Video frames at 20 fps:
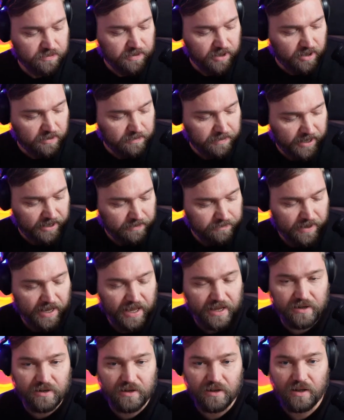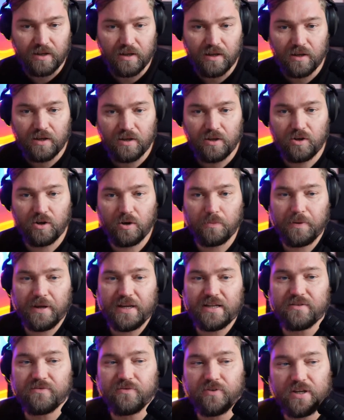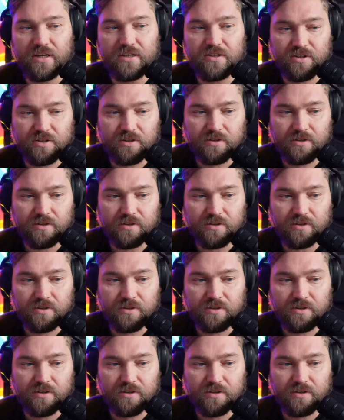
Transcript: a paid plan. You're paying for each.